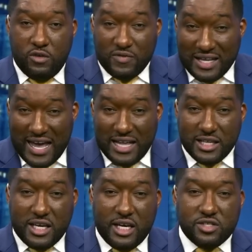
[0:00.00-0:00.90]
got
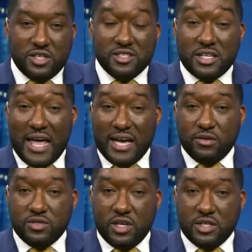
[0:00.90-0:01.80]
allegations and
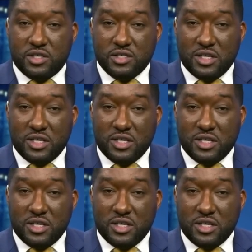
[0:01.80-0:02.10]
accusations